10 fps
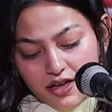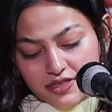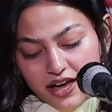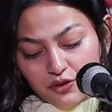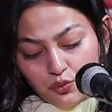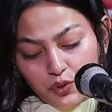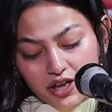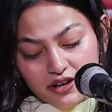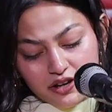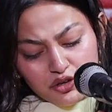that
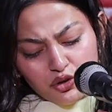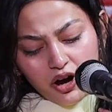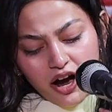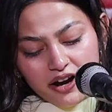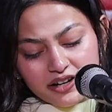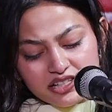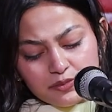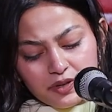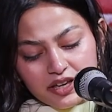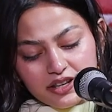when your heart is
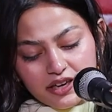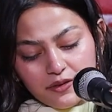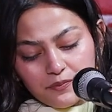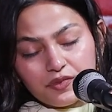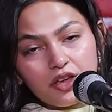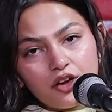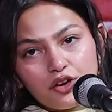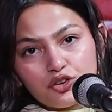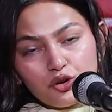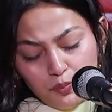bleeding,
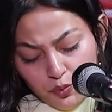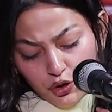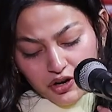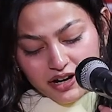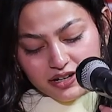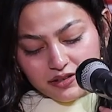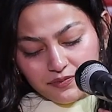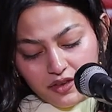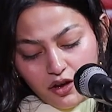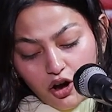you pour it
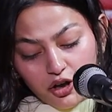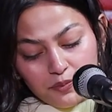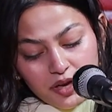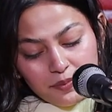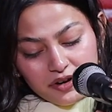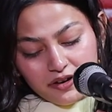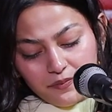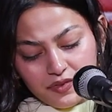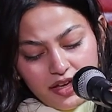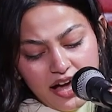on paper.
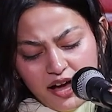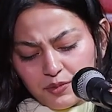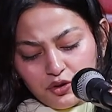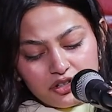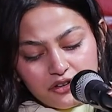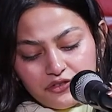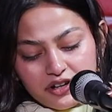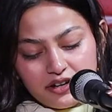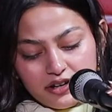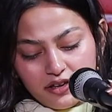I'm no
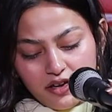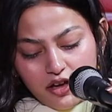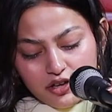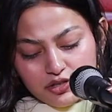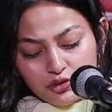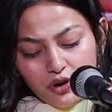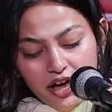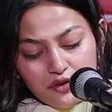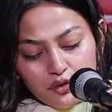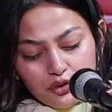different. So
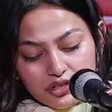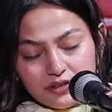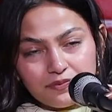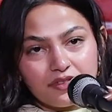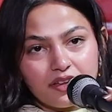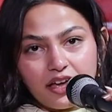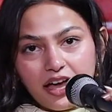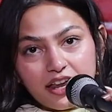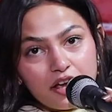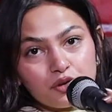I wrote,
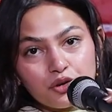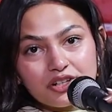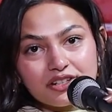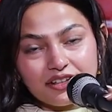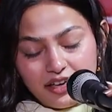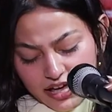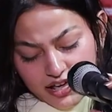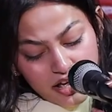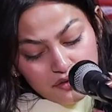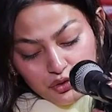and I wrote,
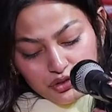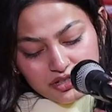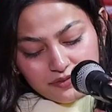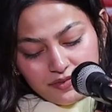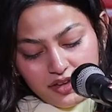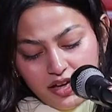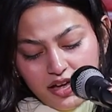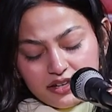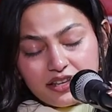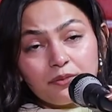and I wrote,
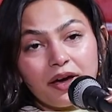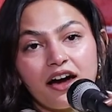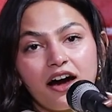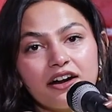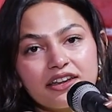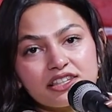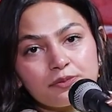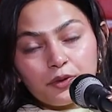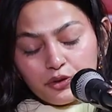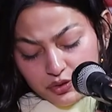till my heart
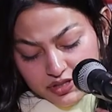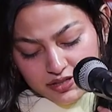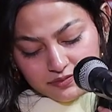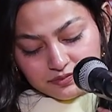explodes.